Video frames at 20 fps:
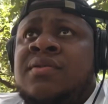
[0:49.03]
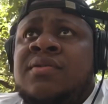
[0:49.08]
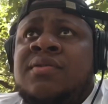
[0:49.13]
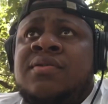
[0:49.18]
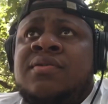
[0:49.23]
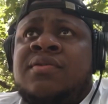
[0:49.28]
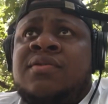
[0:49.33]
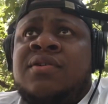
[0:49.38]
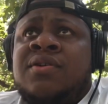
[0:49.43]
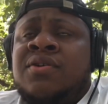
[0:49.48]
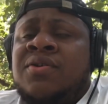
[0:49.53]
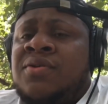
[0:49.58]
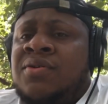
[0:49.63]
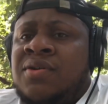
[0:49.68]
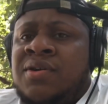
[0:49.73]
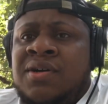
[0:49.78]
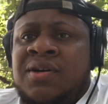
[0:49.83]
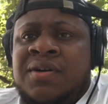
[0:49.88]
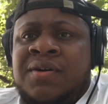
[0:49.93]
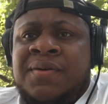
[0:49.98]

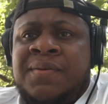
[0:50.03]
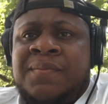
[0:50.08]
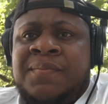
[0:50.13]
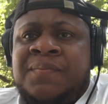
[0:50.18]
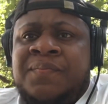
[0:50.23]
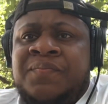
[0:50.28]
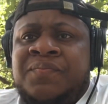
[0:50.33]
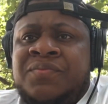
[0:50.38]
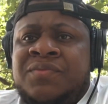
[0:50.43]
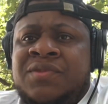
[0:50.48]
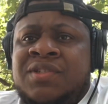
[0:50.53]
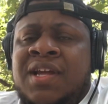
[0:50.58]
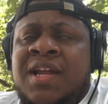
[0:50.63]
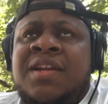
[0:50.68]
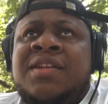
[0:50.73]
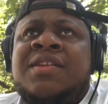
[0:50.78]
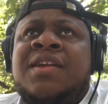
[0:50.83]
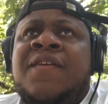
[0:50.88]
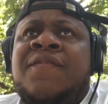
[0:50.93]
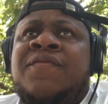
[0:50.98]
So that'll
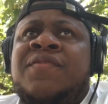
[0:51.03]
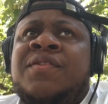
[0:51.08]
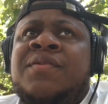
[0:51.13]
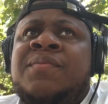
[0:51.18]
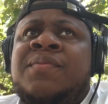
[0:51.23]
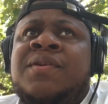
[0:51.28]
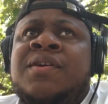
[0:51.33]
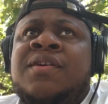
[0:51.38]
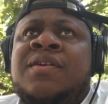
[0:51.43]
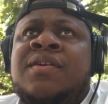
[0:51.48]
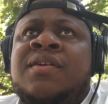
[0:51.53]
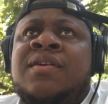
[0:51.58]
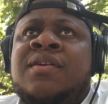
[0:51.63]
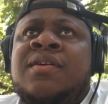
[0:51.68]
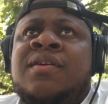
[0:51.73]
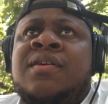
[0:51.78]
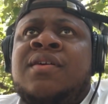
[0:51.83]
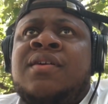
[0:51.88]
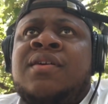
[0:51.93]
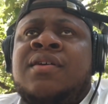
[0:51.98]
definitely be
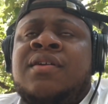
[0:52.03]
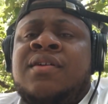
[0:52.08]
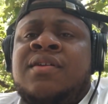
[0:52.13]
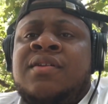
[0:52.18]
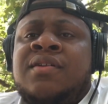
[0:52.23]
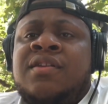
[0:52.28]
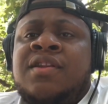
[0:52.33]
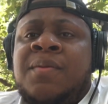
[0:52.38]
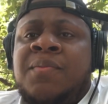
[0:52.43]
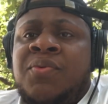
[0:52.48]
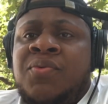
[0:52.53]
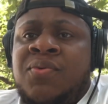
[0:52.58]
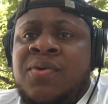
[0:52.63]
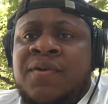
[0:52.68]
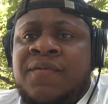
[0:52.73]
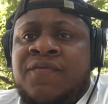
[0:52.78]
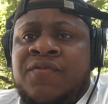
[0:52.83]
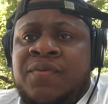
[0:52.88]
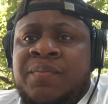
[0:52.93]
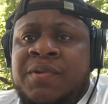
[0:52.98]
number one
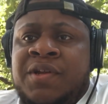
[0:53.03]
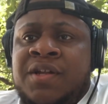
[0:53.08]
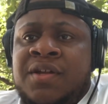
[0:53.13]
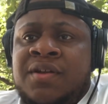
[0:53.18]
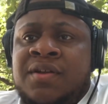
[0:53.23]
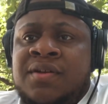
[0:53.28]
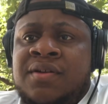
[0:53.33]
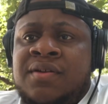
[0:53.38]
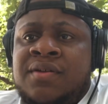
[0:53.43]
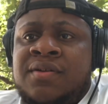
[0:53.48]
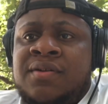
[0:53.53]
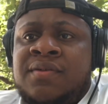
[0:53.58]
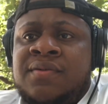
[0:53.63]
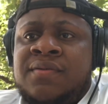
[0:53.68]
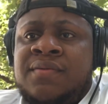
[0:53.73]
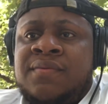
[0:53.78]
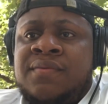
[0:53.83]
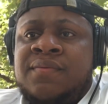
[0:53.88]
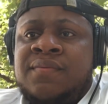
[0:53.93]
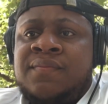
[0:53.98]
for me.
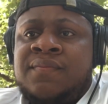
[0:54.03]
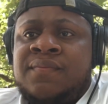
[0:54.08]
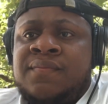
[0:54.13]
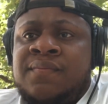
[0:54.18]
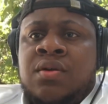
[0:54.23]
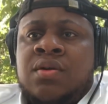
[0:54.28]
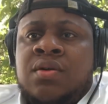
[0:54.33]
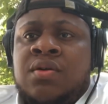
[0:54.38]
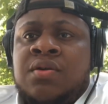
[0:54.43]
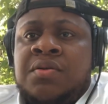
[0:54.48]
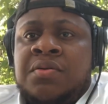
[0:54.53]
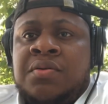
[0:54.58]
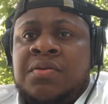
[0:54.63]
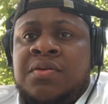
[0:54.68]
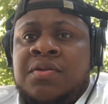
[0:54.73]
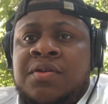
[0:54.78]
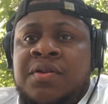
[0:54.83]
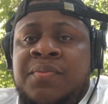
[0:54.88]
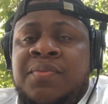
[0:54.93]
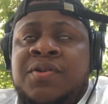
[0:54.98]

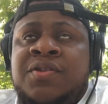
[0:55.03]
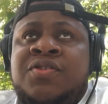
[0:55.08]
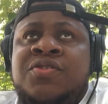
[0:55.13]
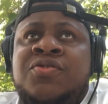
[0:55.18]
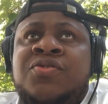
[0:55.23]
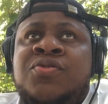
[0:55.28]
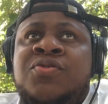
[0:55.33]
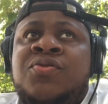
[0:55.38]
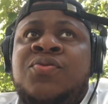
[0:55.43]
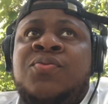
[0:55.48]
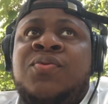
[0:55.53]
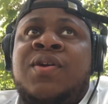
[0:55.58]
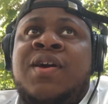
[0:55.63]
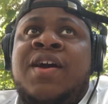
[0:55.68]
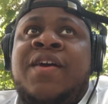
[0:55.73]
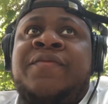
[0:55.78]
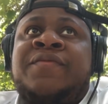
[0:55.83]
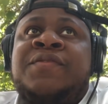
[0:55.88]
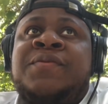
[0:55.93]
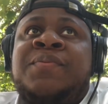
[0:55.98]
Number two will
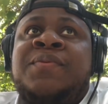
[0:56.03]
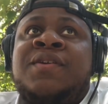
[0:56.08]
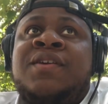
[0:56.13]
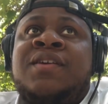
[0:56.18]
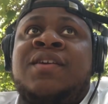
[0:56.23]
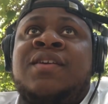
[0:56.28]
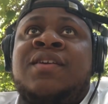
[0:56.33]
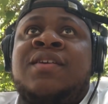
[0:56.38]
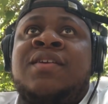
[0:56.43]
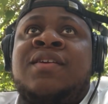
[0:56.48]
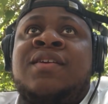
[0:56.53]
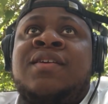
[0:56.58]
have to be